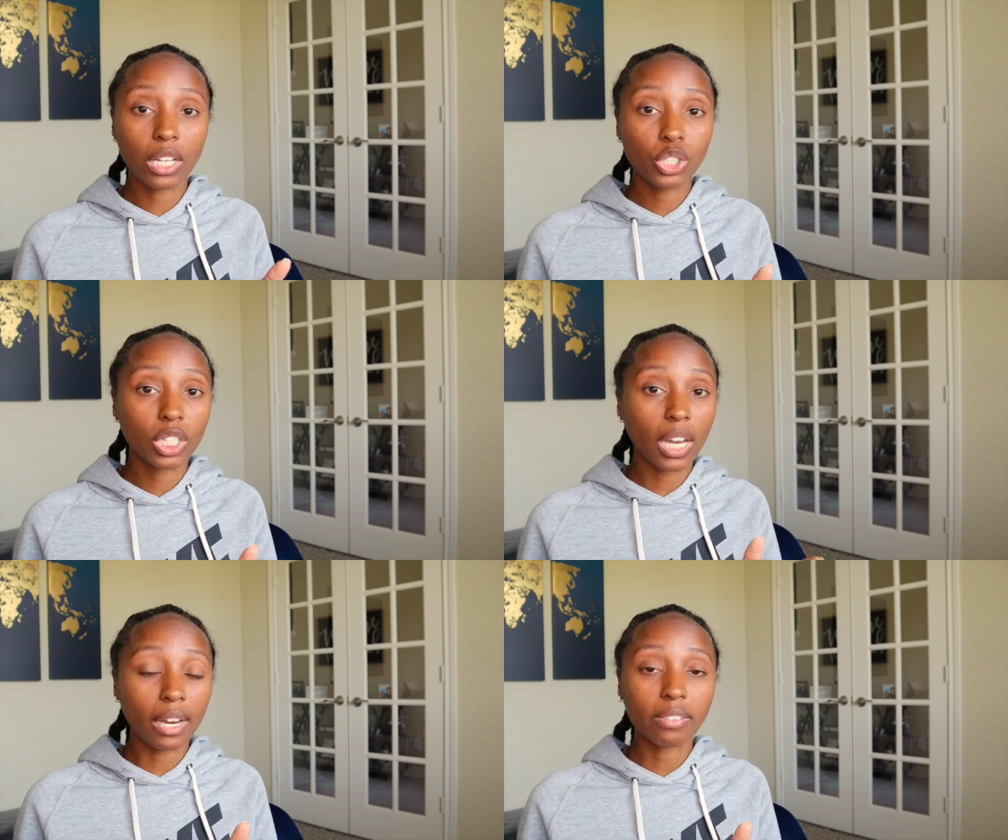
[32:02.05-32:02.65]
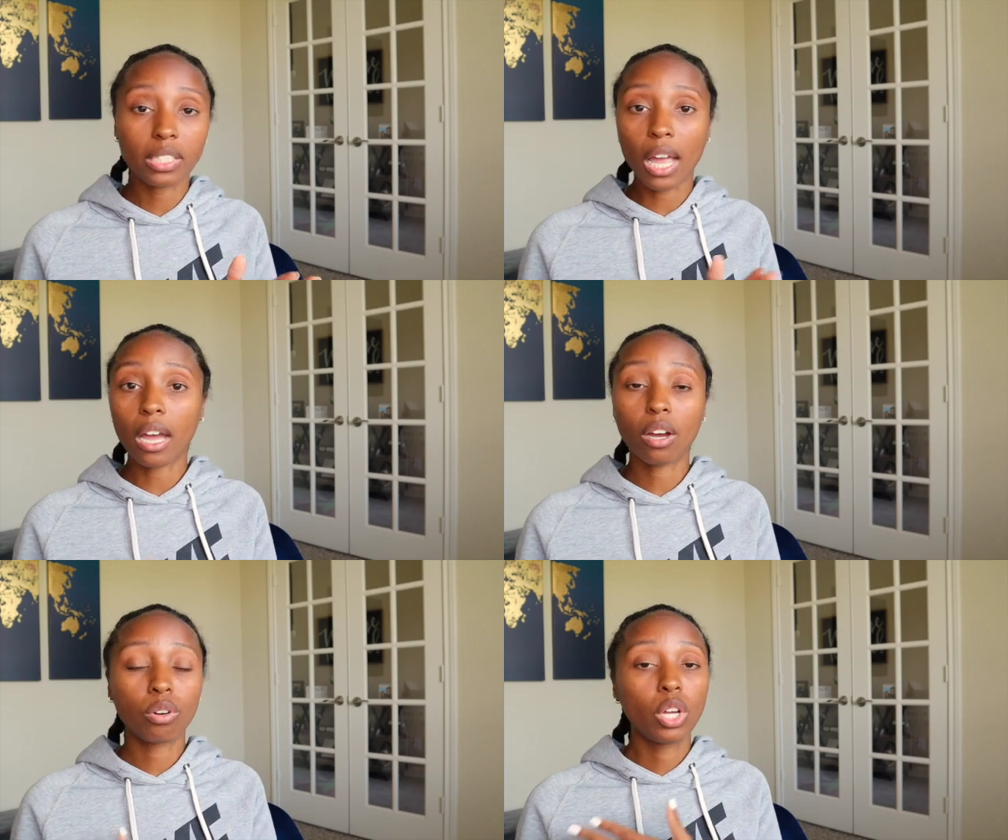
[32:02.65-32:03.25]
not your
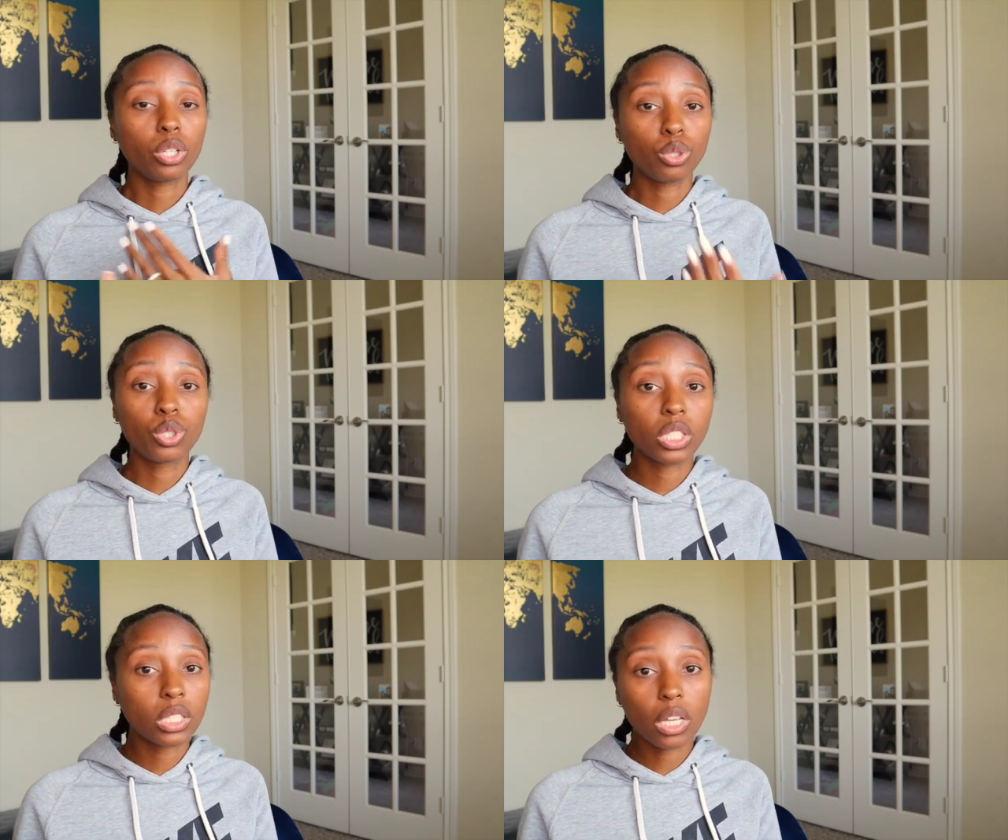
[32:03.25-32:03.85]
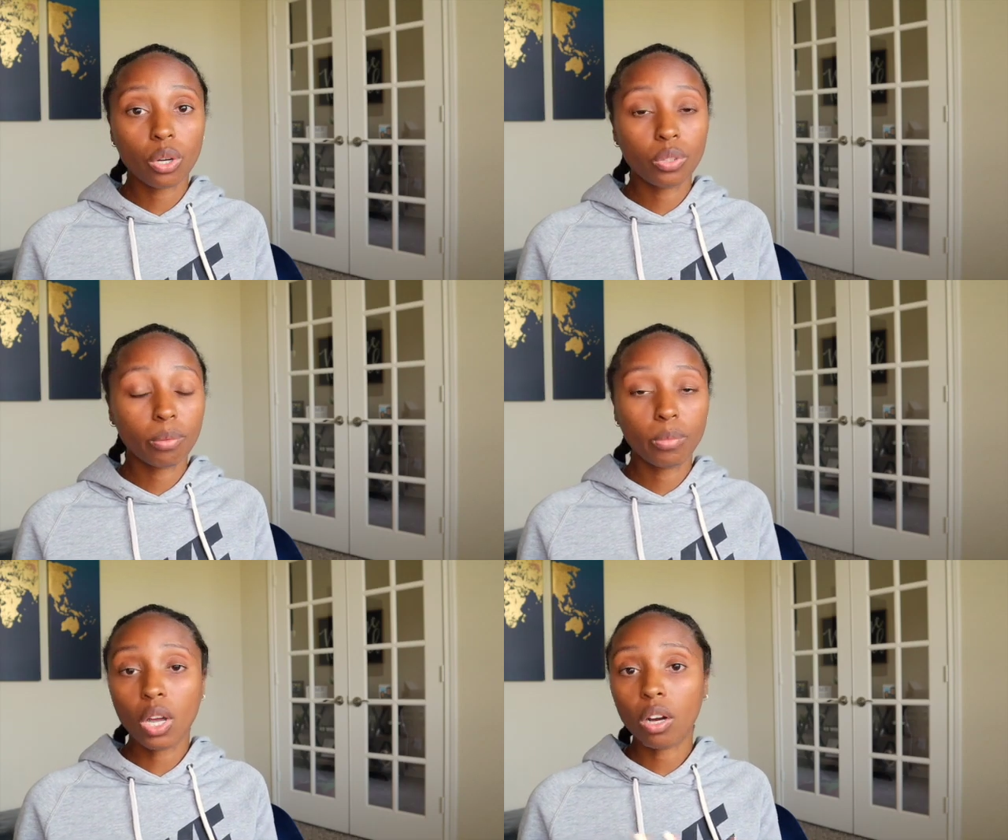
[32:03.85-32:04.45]
lifestyle, you just tell
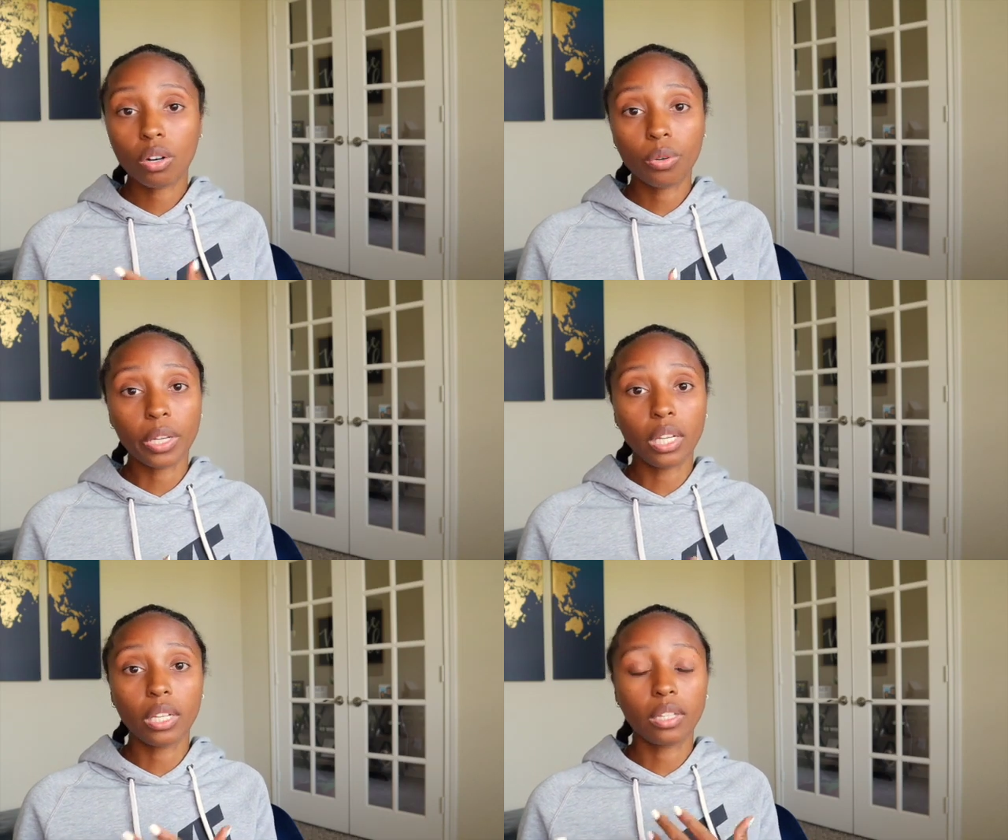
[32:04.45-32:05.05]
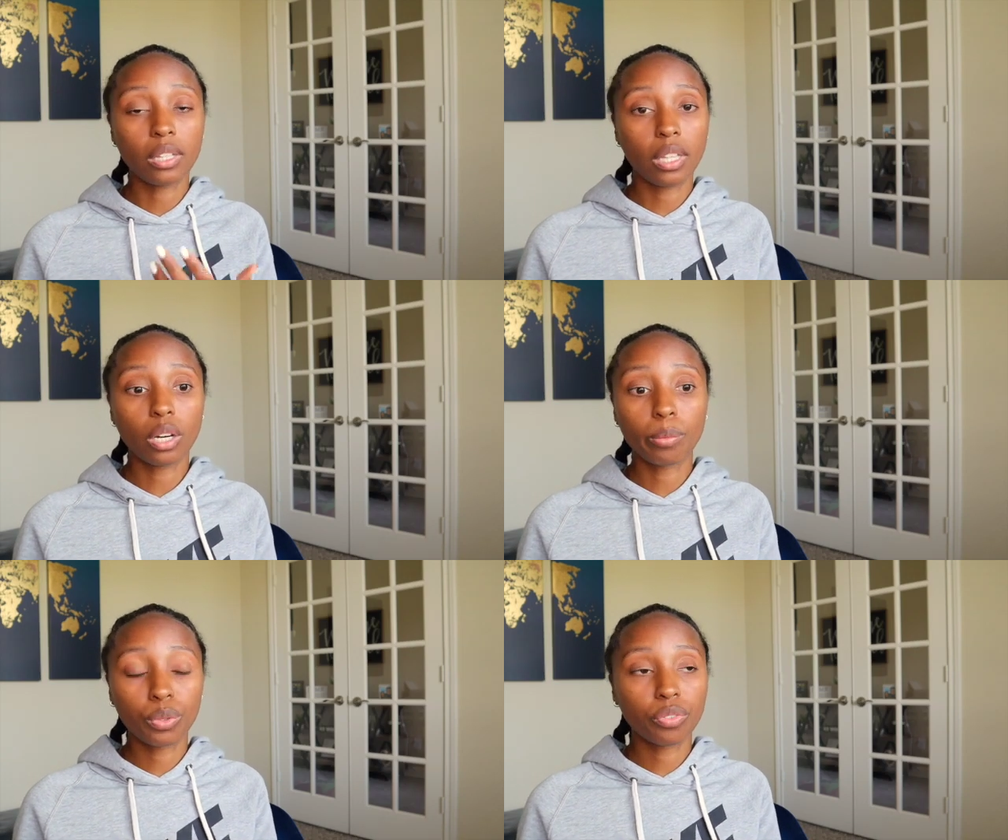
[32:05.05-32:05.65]
them no and
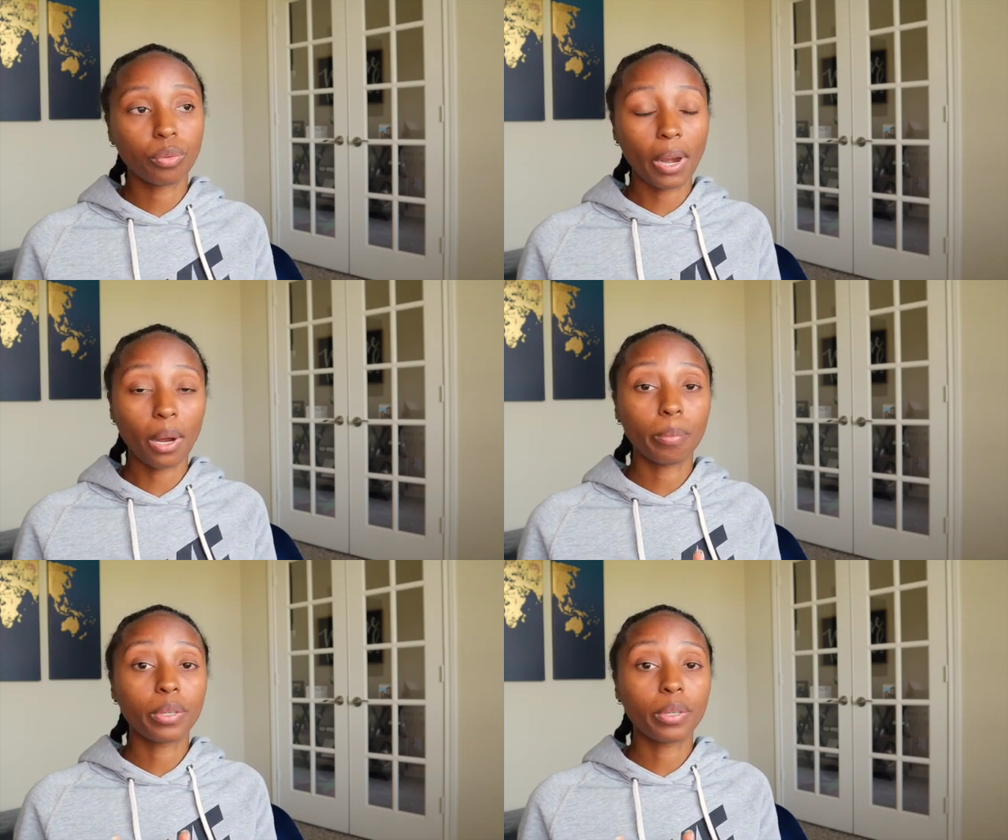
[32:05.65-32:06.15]
they'll move around.